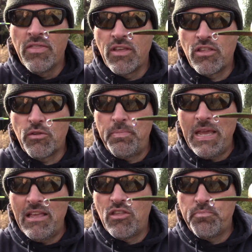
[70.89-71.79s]
The
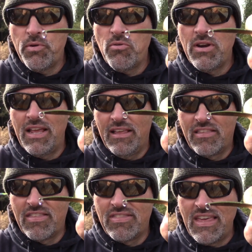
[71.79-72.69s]
Speed Spoon
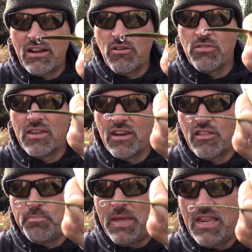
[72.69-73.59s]
is thicker than the
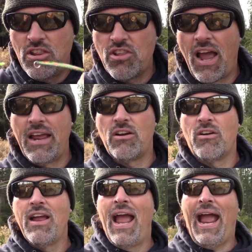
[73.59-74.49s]
Speedy Shiner,